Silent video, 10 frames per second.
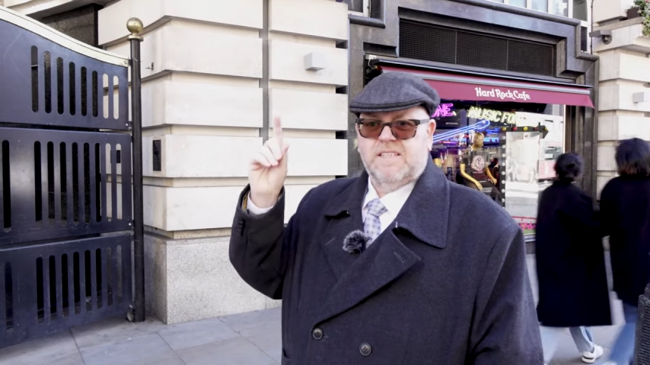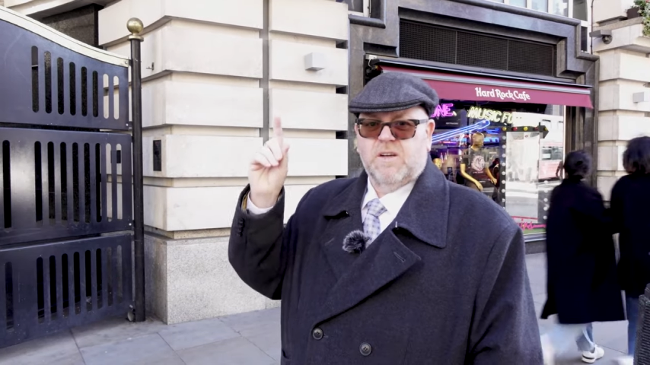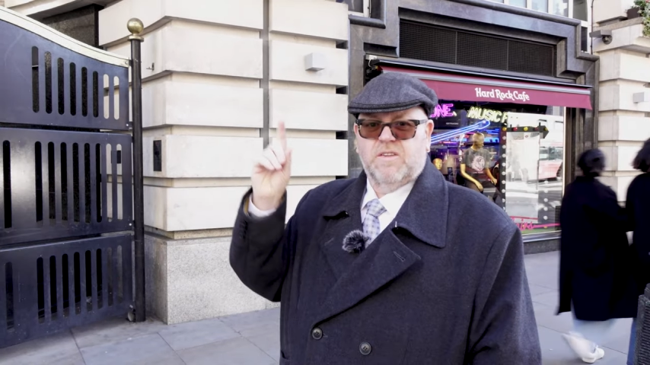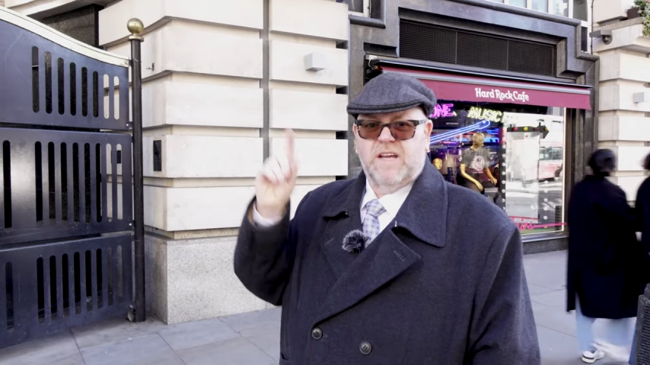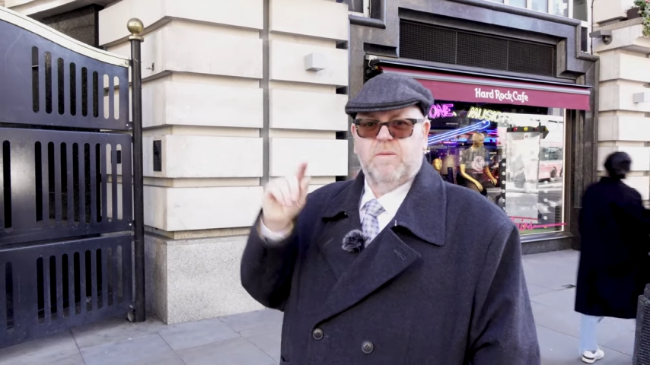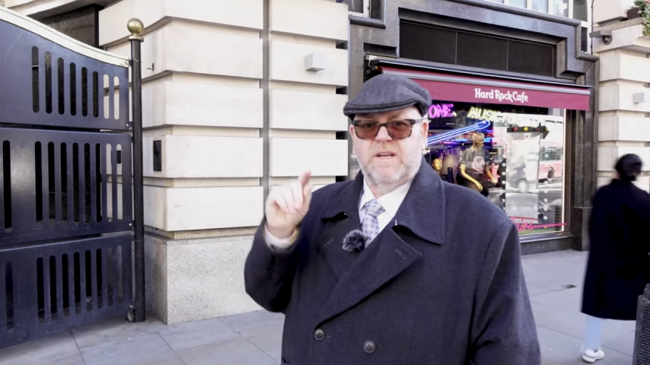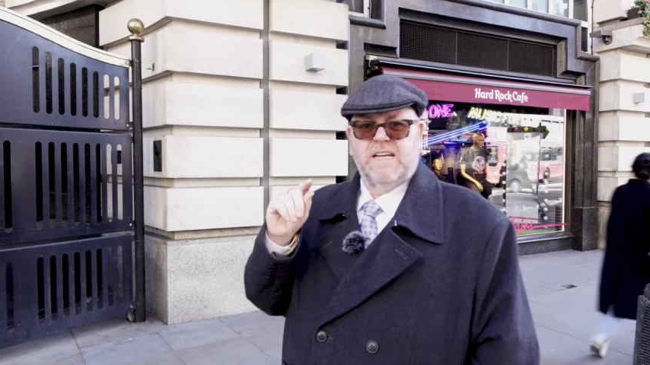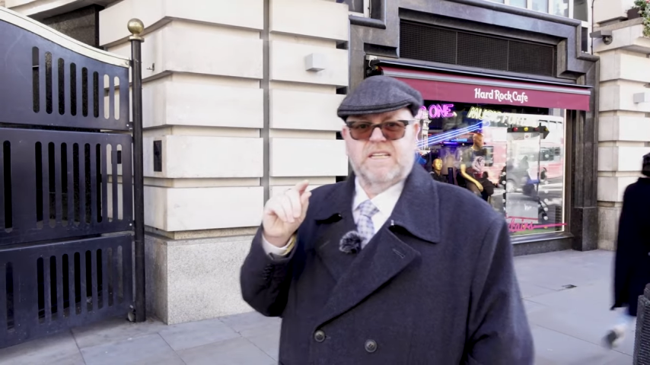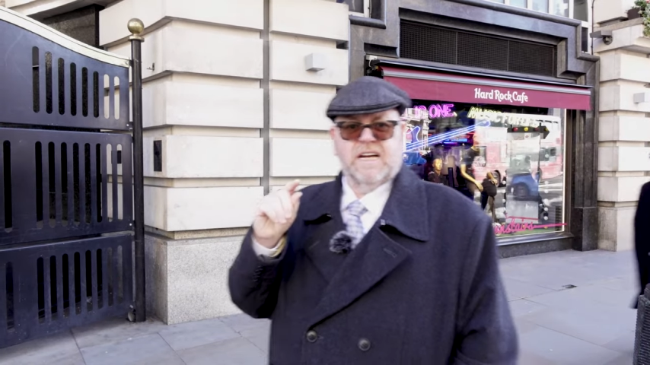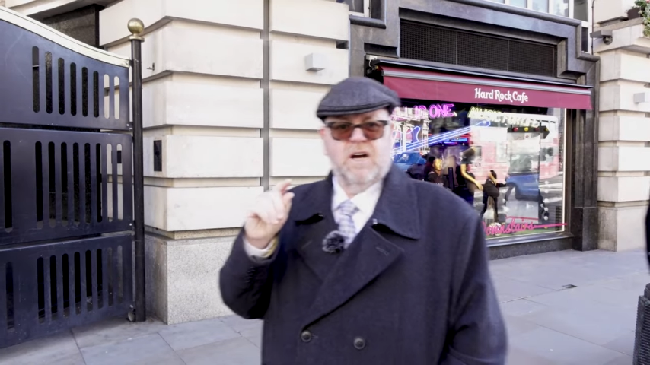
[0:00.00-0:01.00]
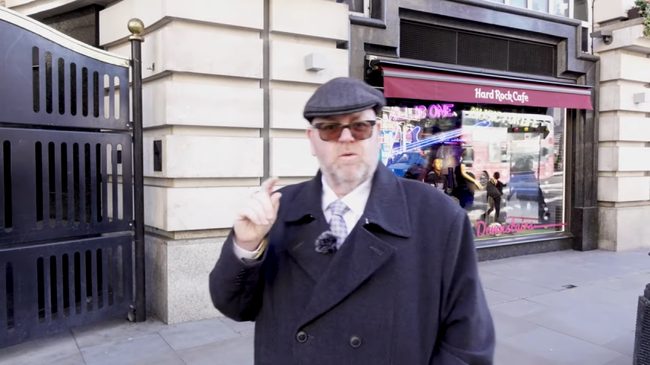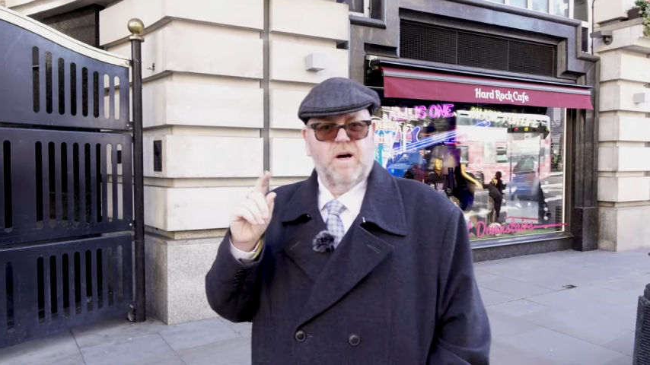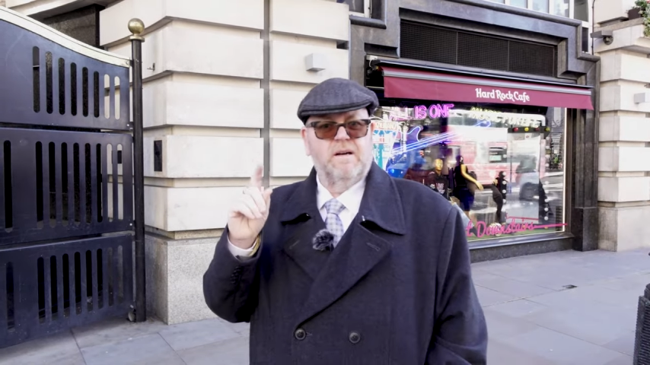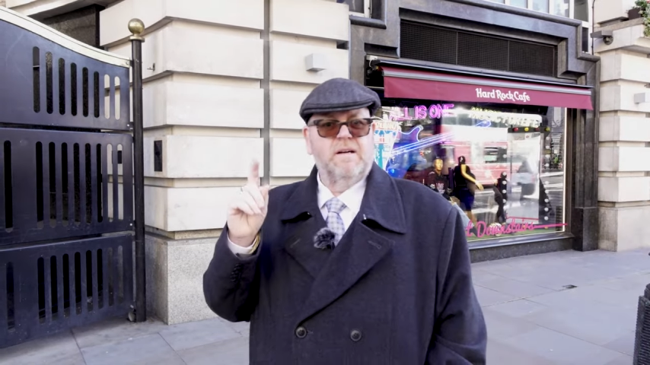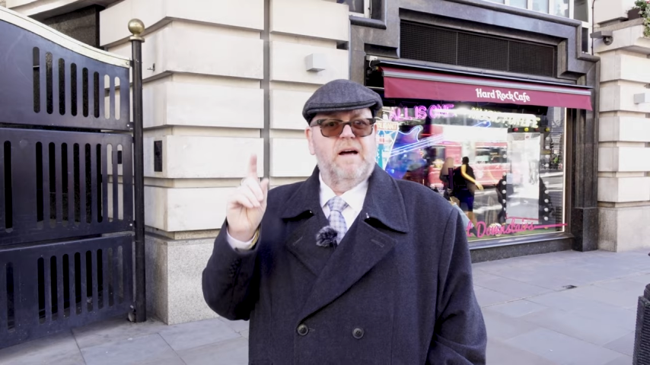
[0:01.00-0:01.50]
So I think we need to go
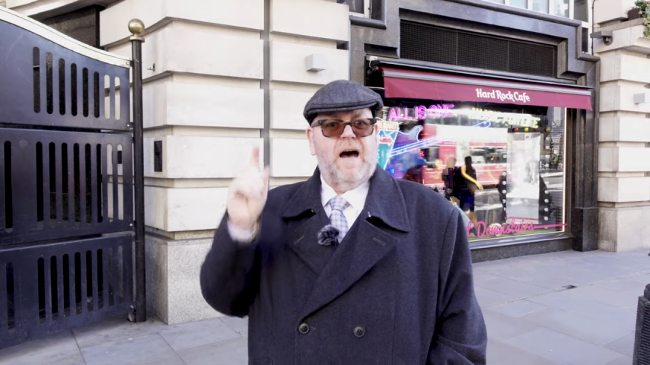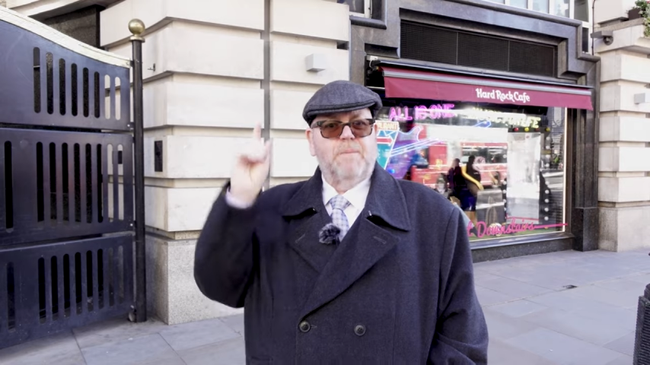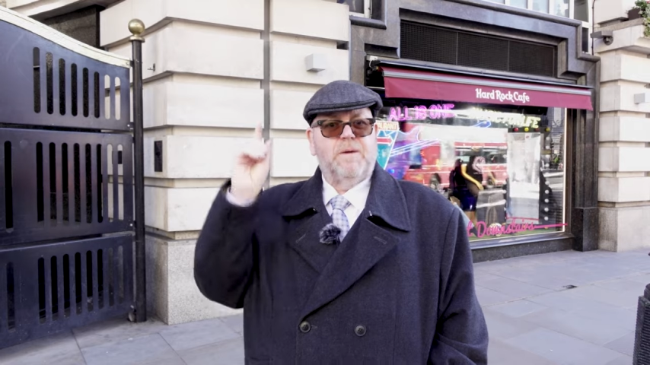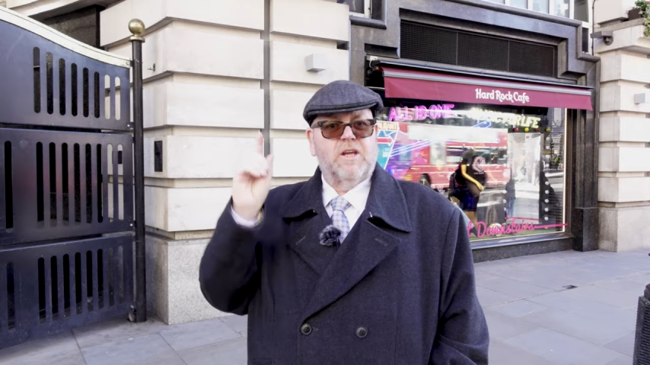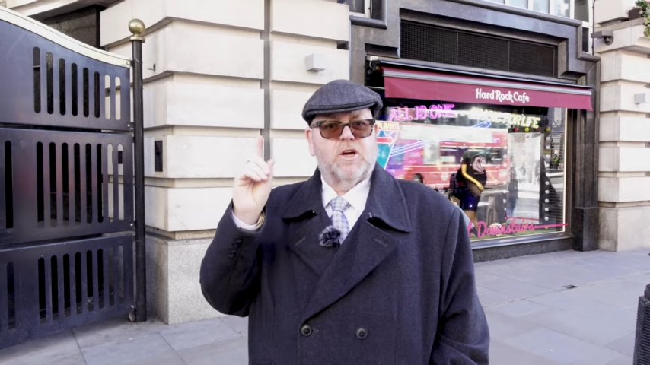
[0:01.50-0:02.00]
uh, up in the